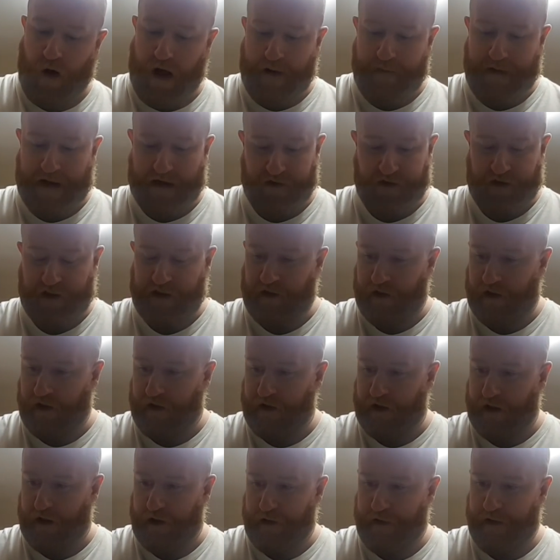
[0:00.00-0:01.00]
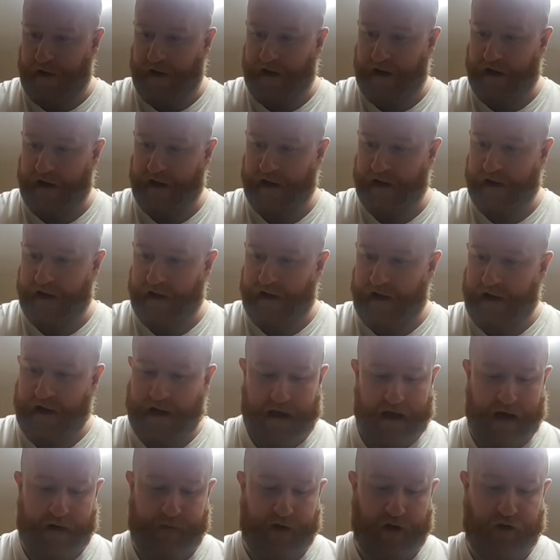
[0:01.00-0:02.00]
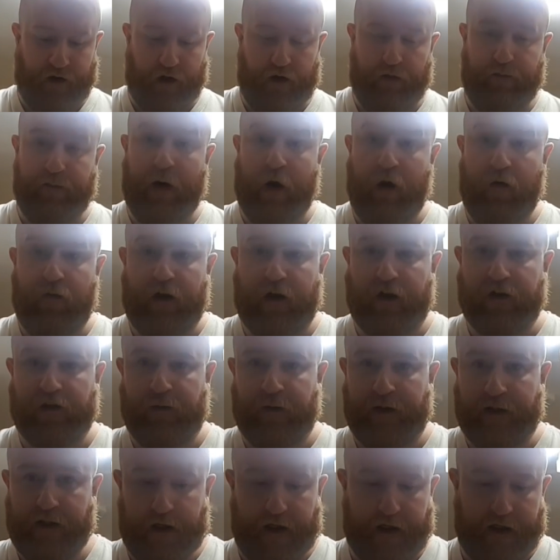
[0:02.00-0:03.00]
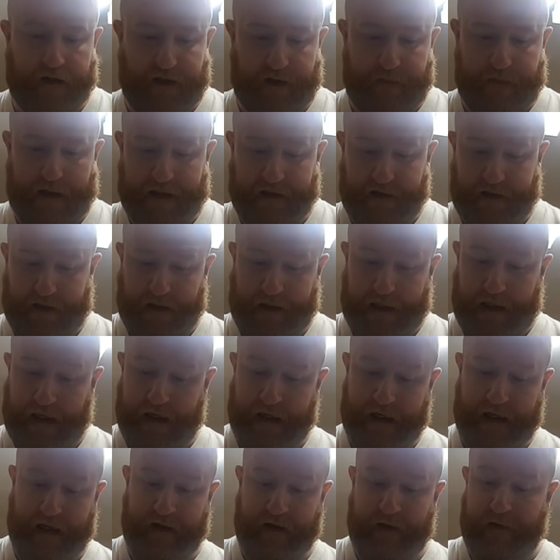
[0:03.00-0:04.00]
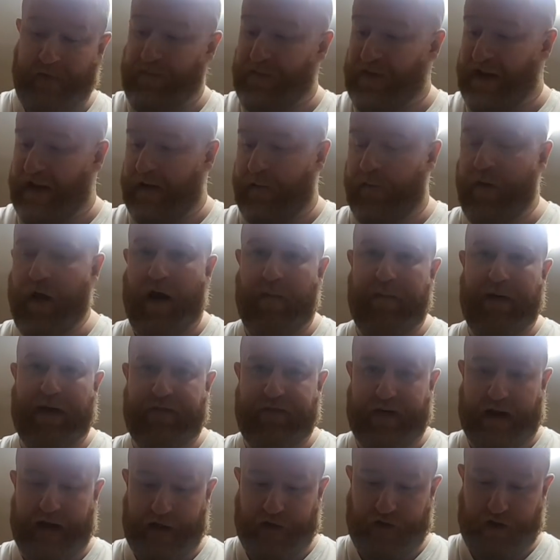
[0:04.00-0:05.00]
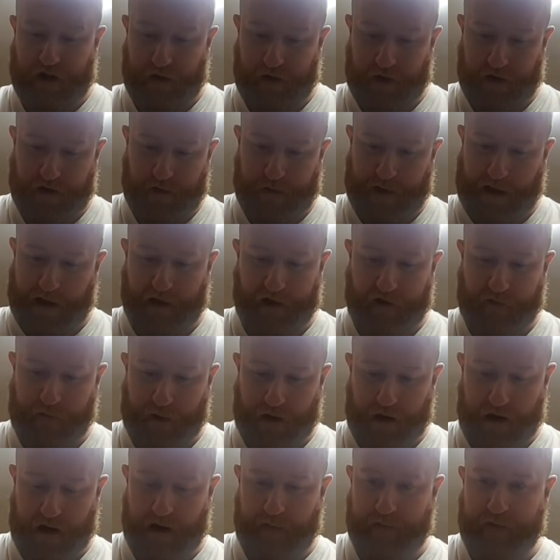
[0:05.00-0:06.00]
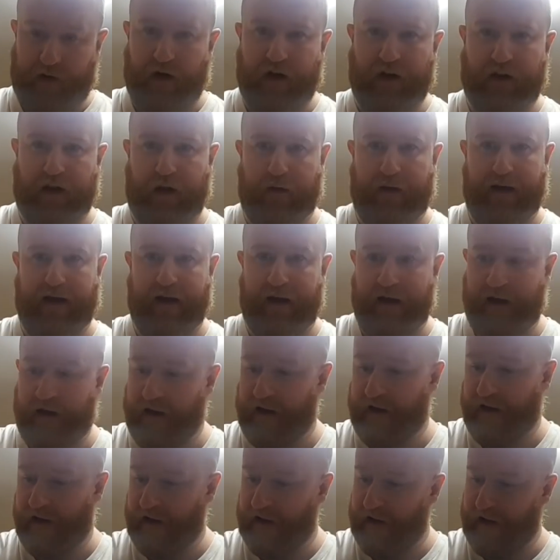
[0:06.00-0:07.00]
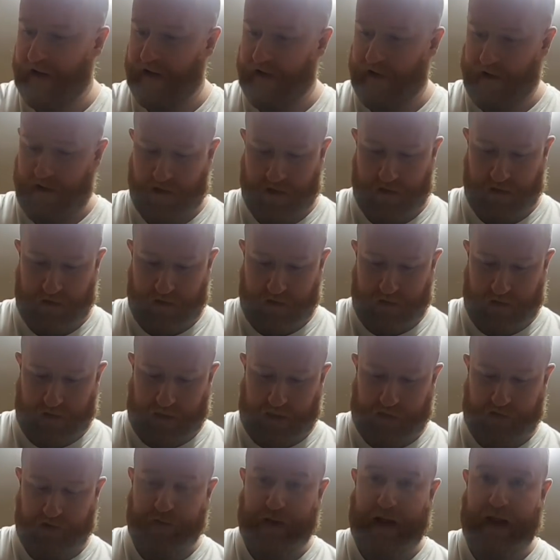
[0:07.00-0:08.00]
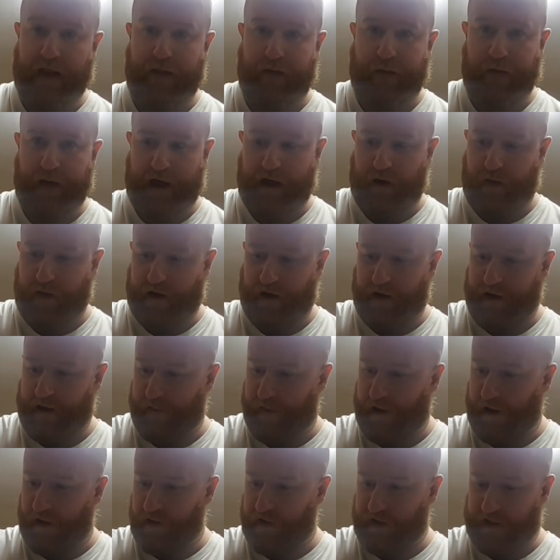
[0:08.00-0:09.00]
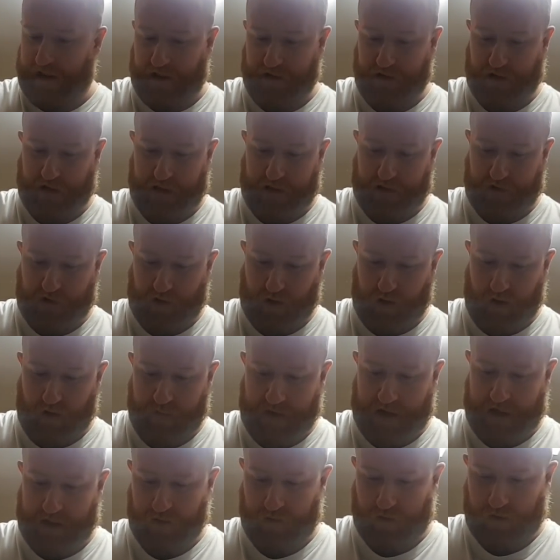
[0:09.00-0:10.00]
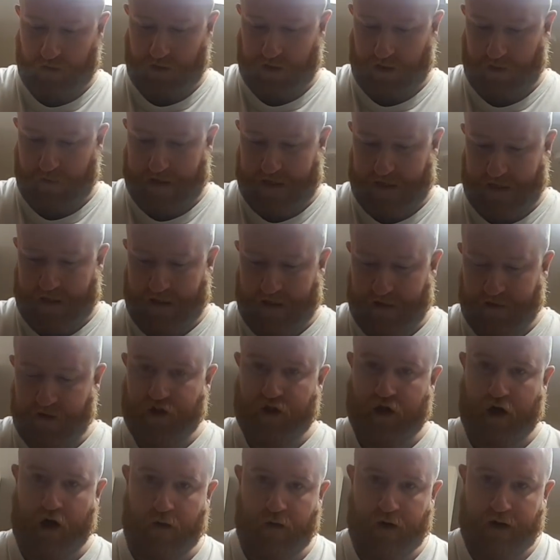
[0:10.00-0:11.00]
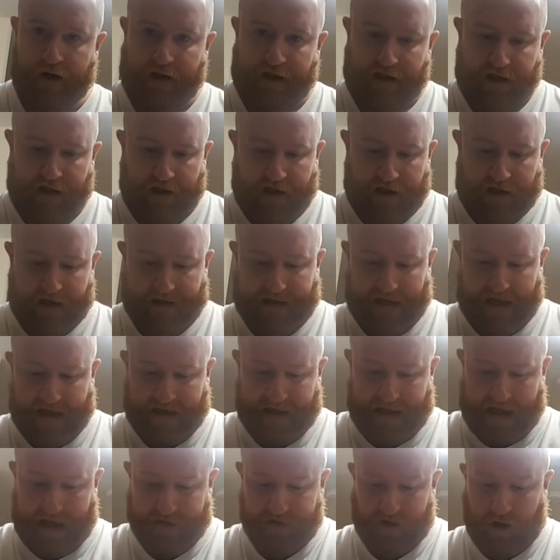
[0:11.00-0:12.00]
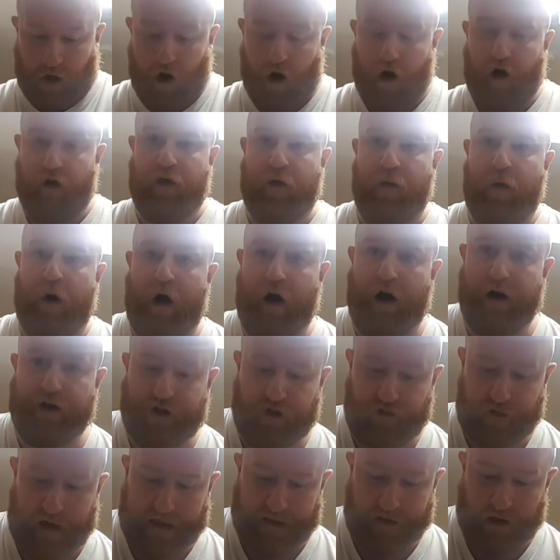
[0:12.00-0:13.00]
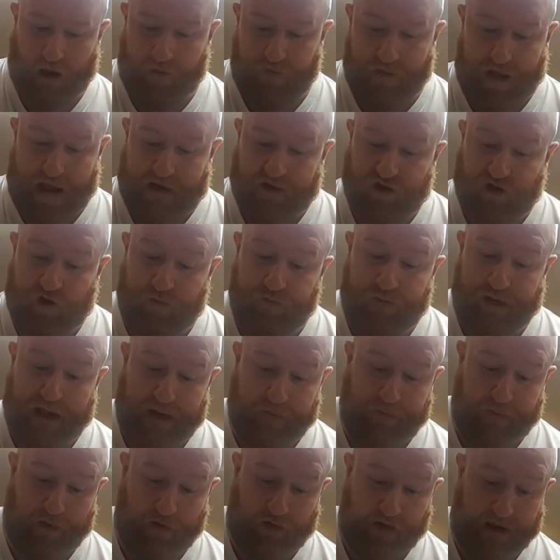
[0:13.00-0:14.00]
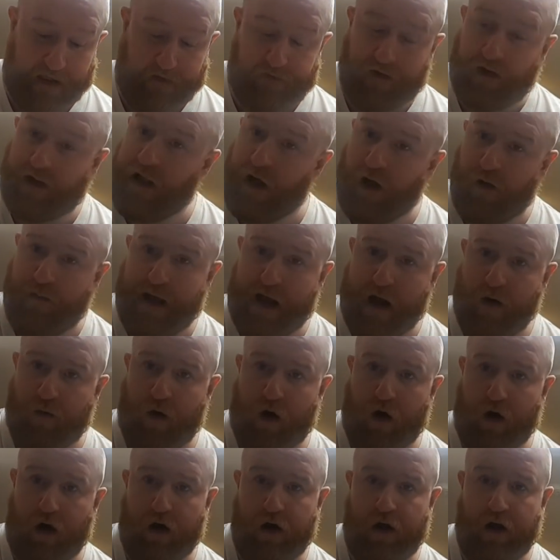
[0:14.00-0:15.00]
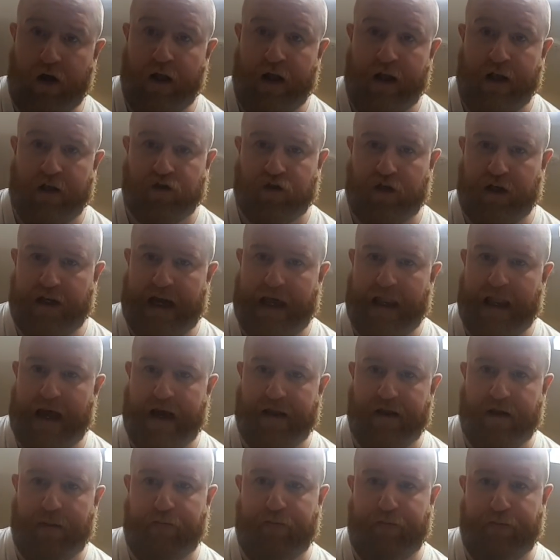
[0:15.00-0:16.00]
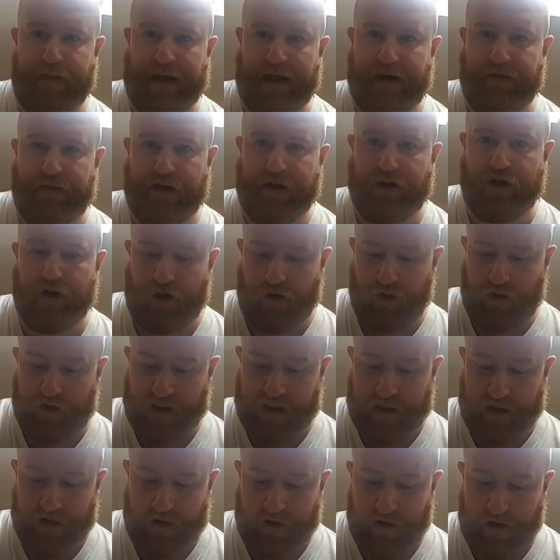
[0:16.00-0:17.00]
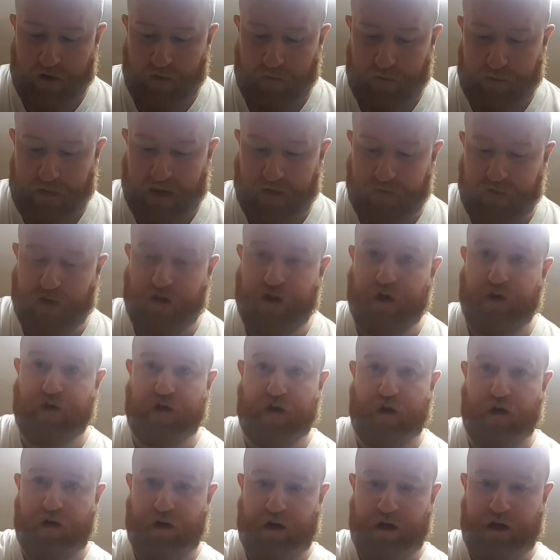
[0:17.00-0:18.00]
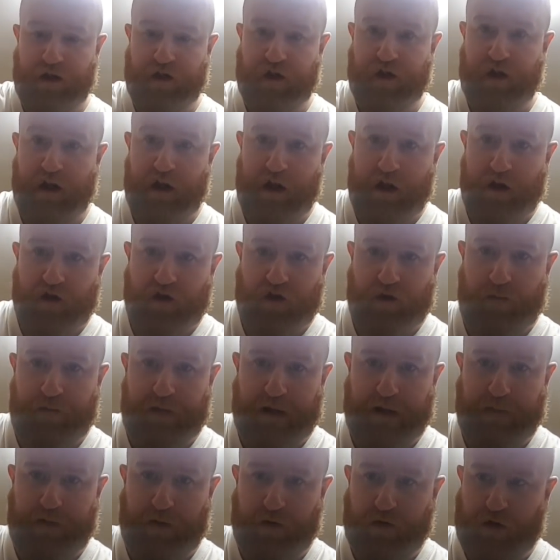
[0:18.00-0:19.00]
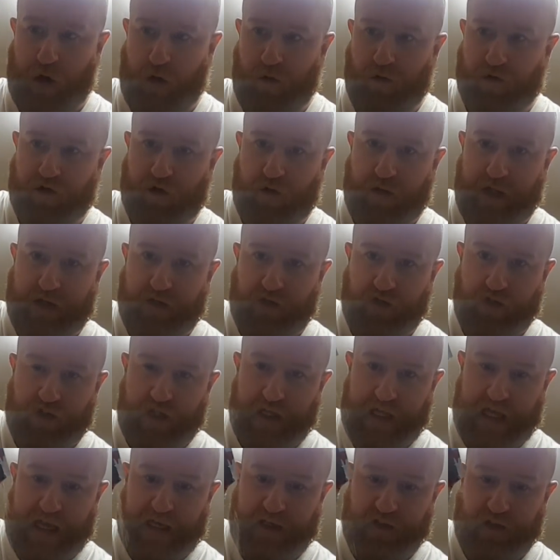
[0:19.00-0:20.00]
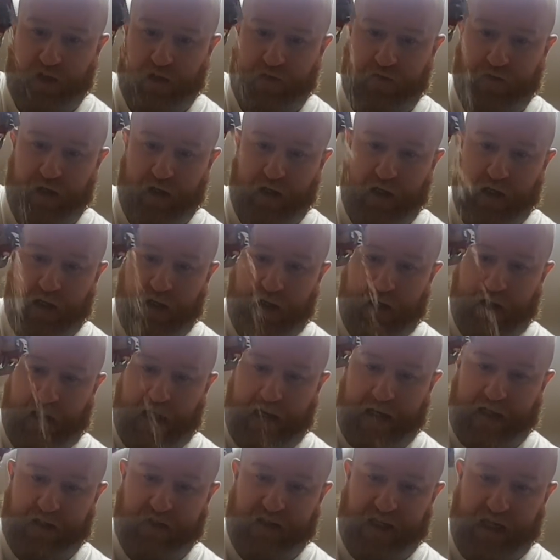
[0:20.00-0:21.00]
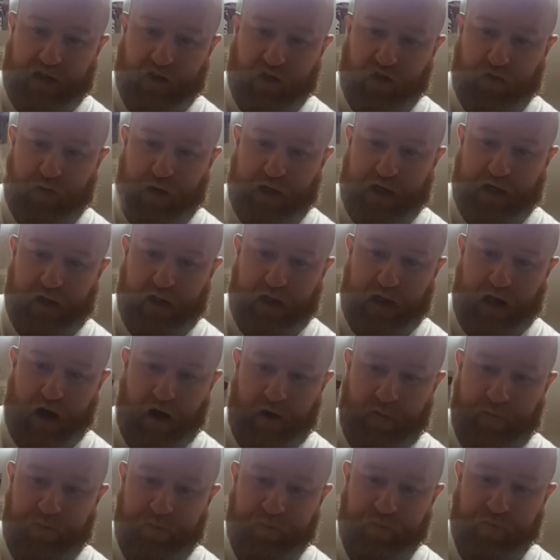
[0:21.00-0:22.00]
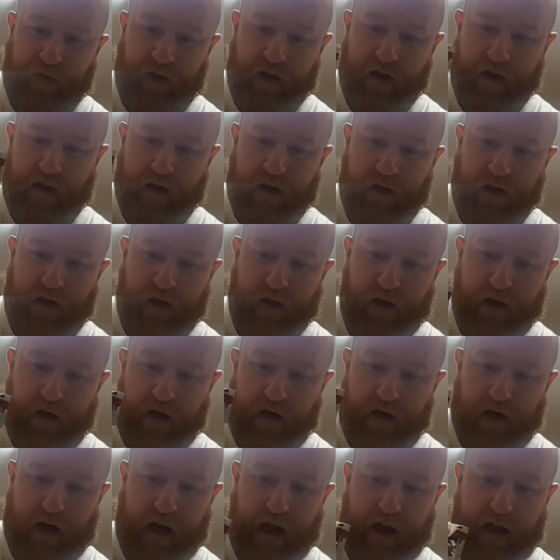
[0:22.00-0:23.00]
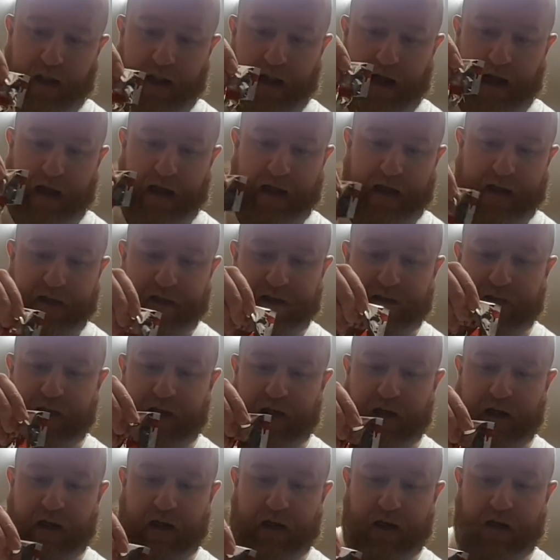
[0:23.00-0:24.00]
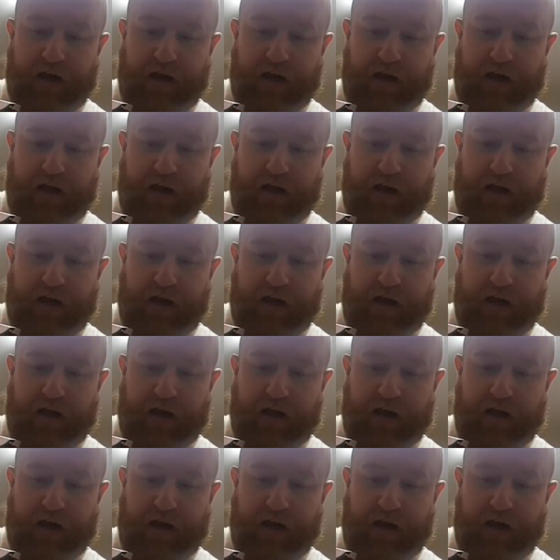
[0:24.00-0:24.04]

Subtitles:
What I'm actually gonna do, I'm gonna do both because I'm a dirty bastard. I'm not a big fan of tuna, to be honest, but I'm gonna do it. I spent £3 on them little sachets, so I might as well do it. So again, guys, all the water's drained off there. Some people leave a little bit of water, so you get like the beefy juice goodness. Some people don't, so then it's just a case of, like I say, sprinkle it on, right, like this.